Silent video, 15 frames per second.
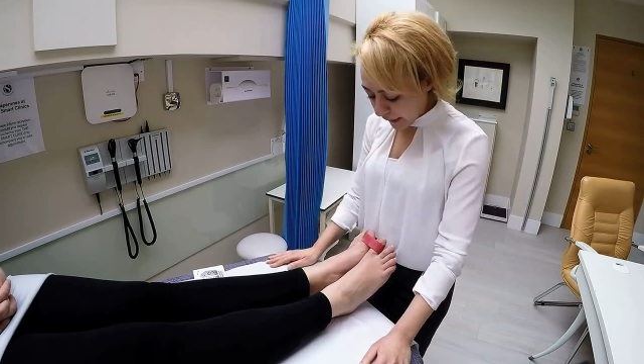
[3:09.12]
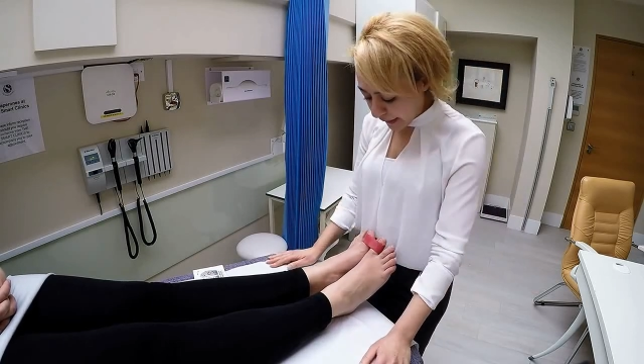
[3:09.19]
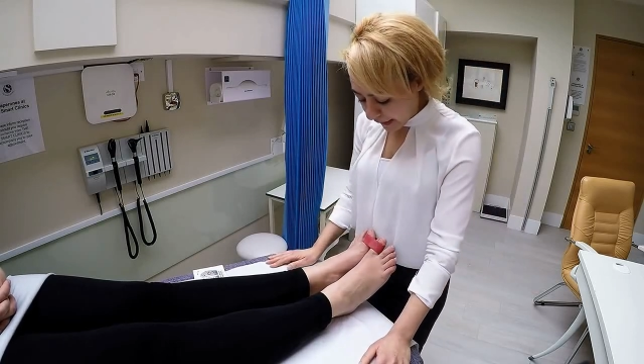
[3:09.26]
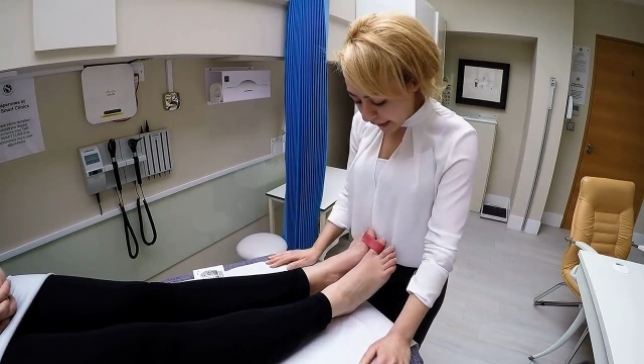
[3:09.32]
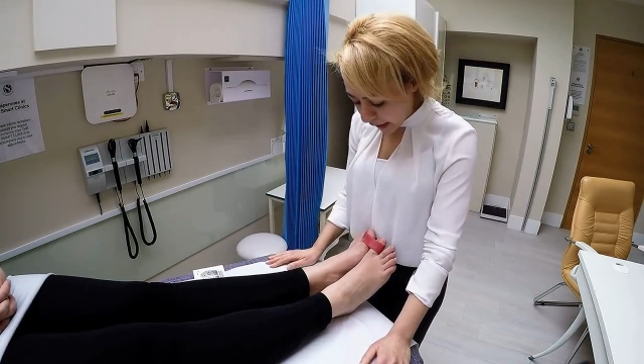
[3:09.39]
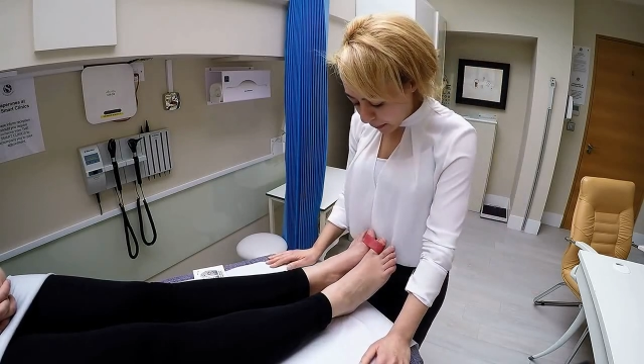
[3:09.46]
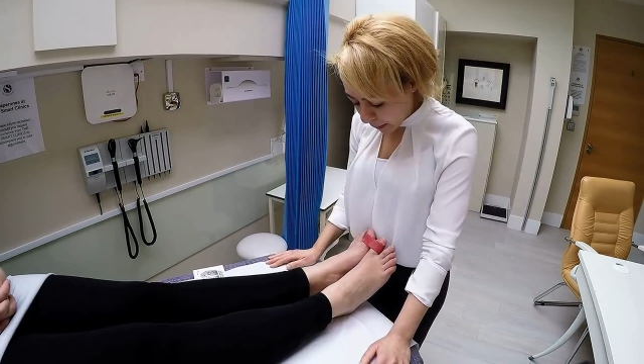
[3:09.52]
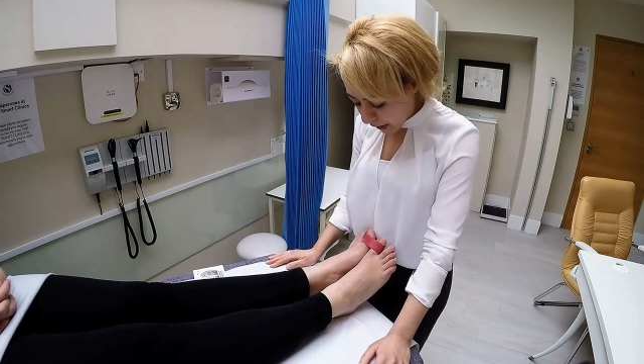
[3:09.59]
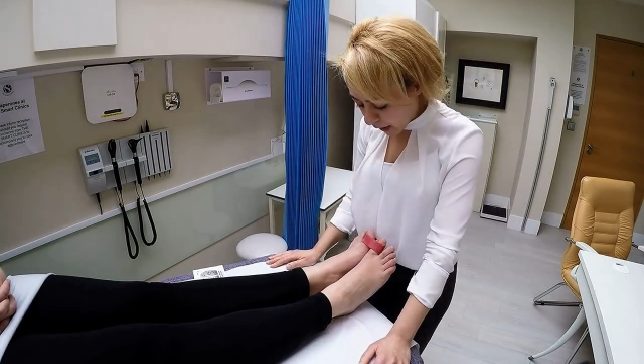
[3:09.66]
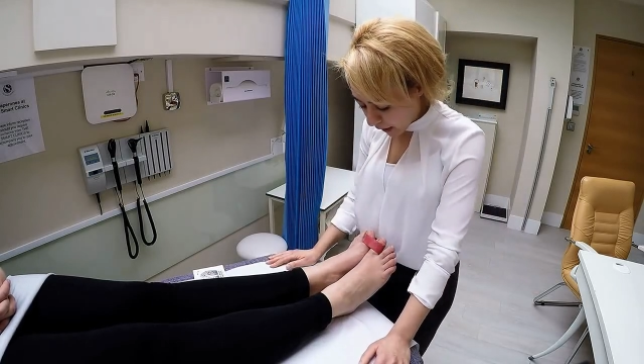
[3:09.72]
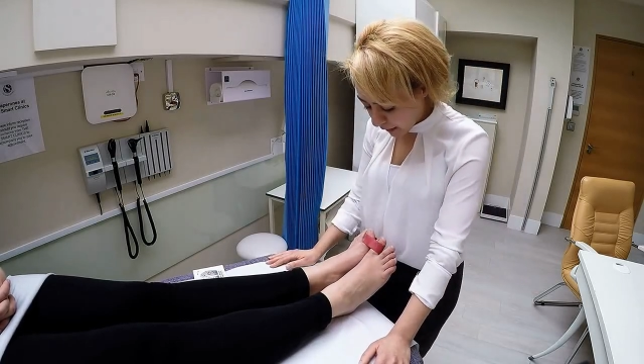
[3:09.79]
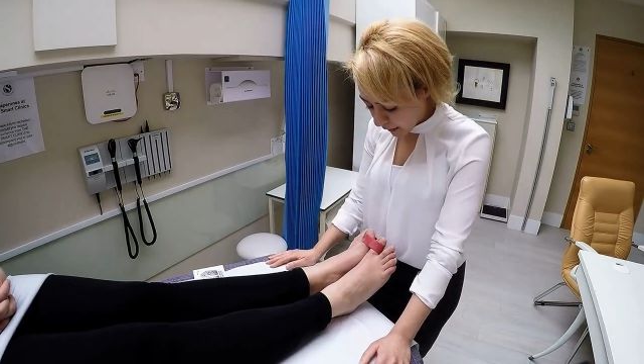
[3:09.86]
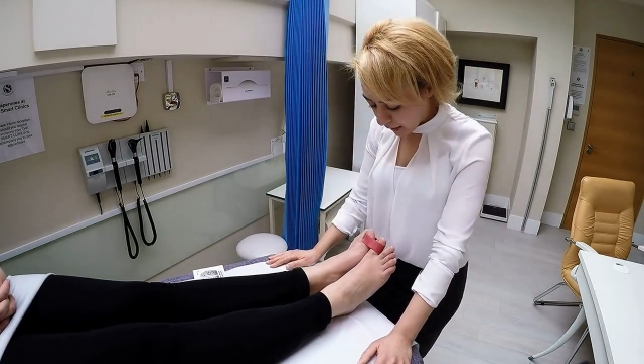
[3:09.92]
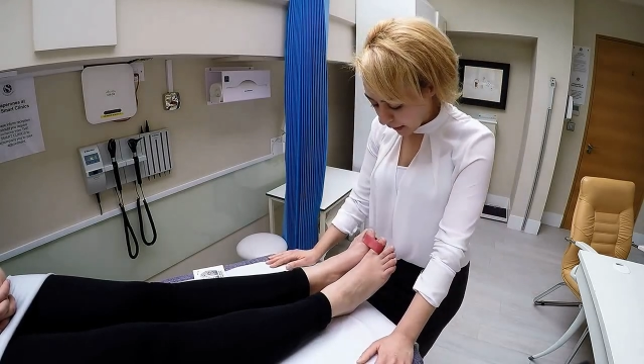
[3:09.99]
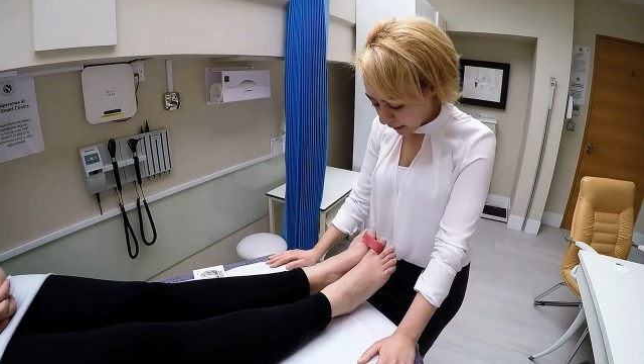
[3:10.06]
And the key
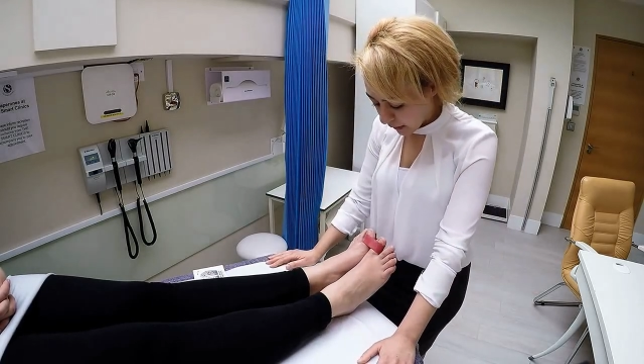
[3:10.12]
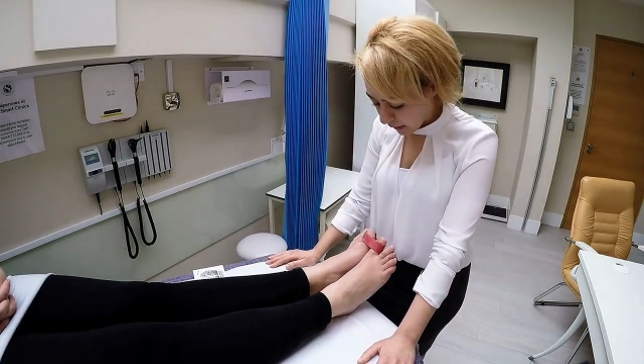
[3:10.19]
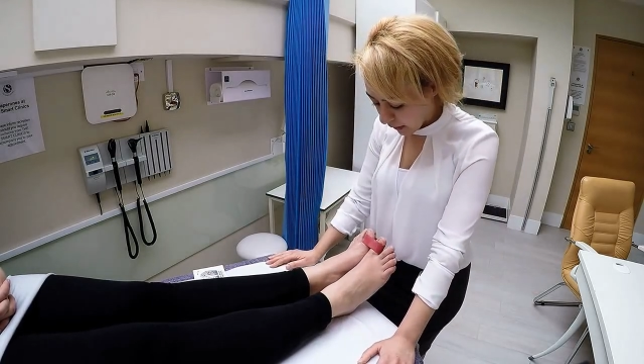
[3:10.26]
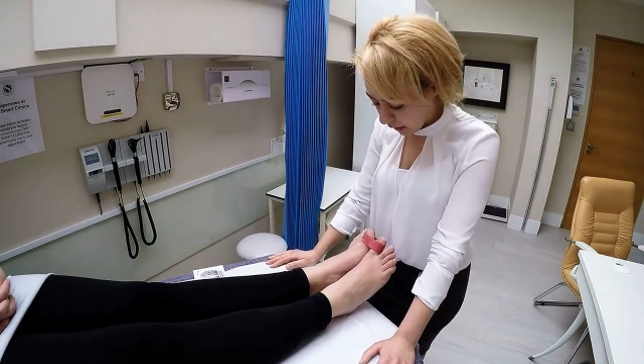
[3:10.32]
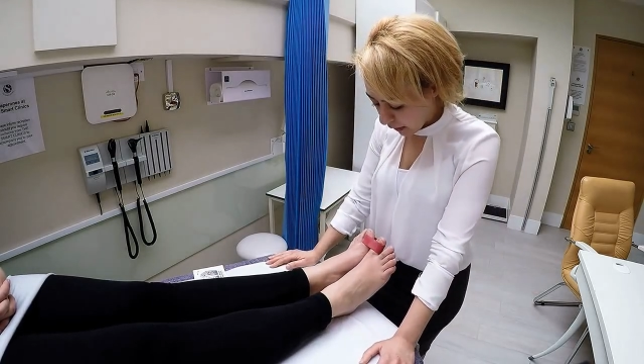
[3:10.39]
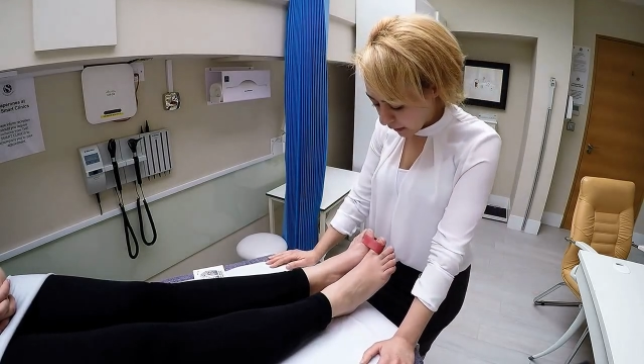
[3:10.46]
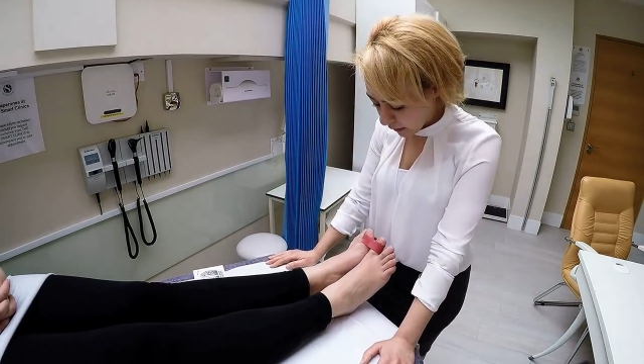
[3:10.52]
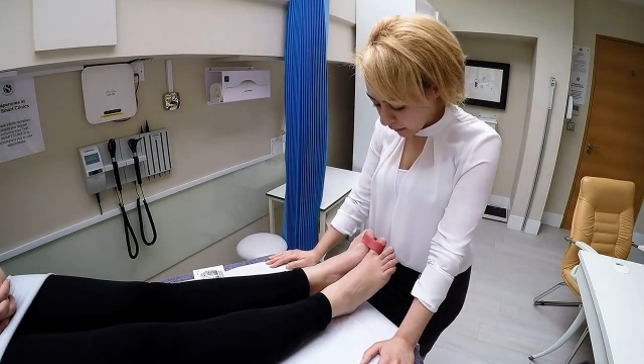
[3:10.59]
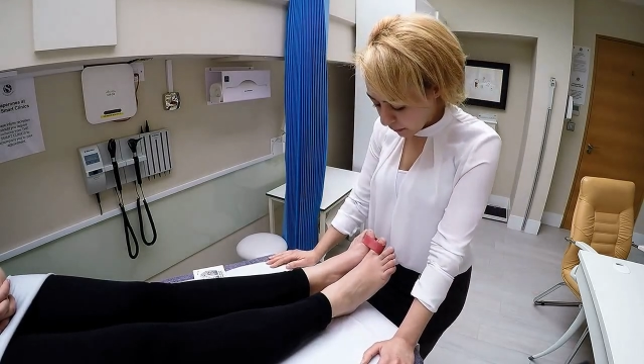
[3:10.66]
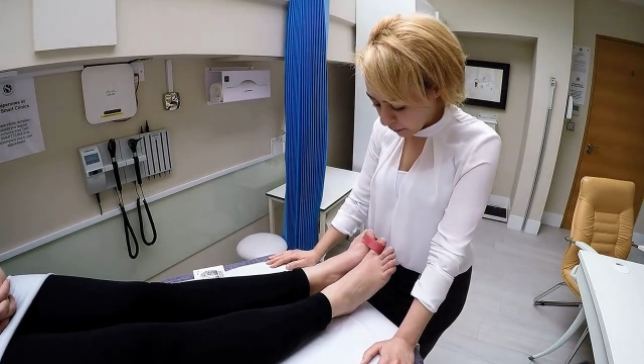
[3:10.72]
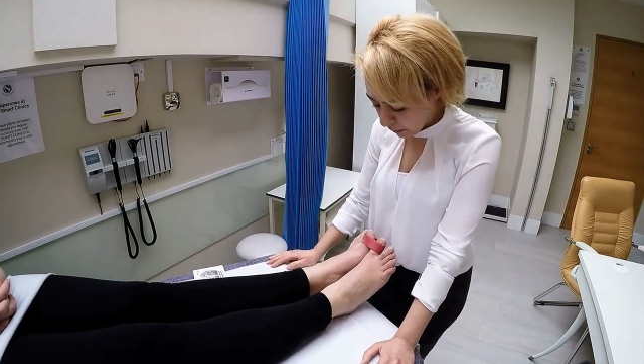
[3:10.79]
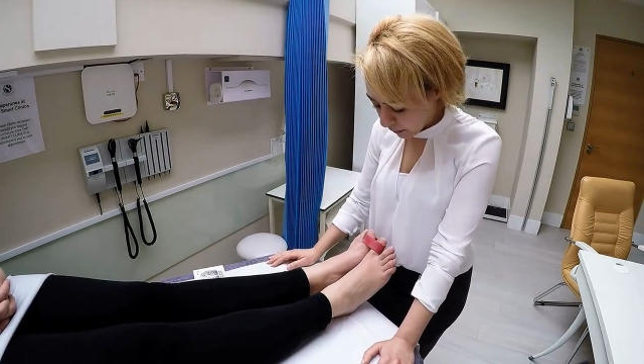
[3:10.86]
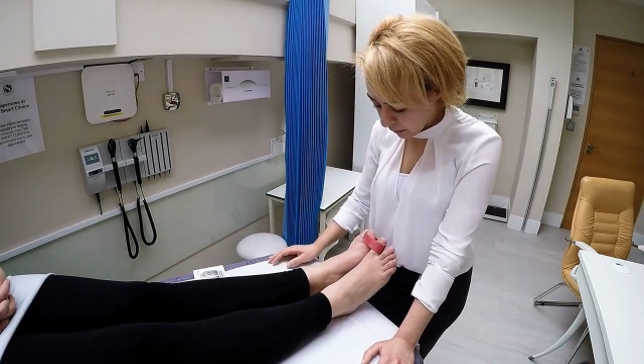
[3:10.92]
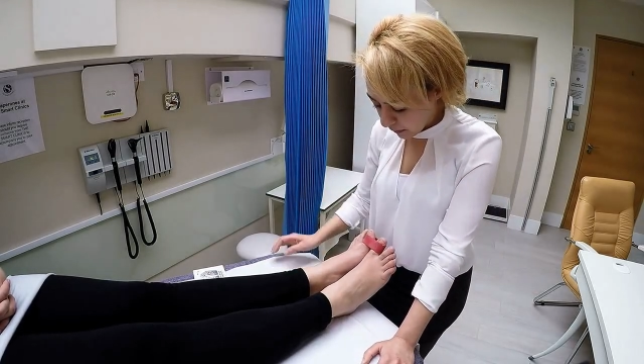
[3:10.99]
behind this exercise